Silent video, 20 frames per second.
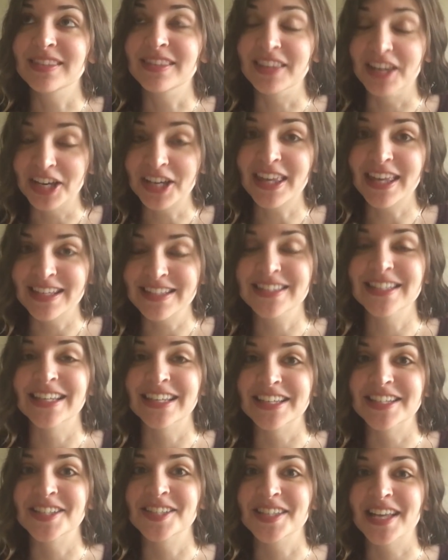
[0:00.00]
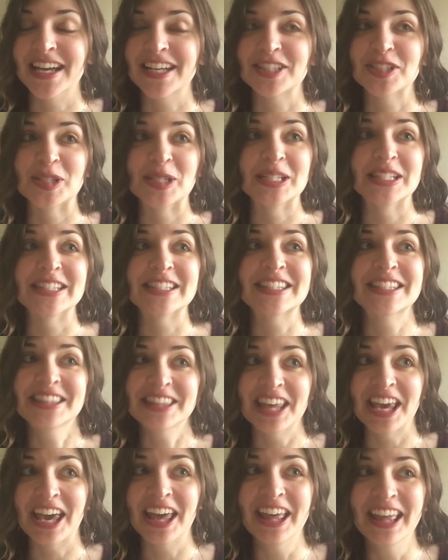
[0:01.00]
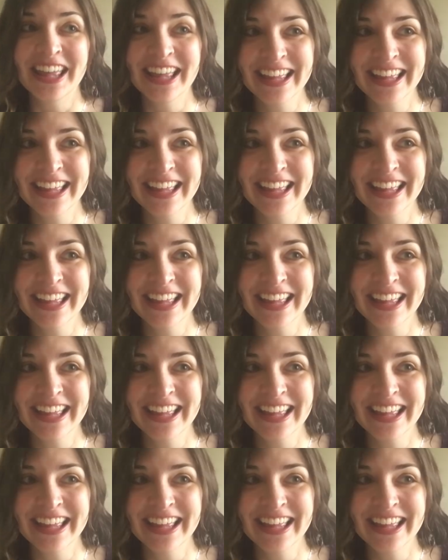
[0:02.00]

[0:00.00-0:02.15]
the kissing and sex scenes, they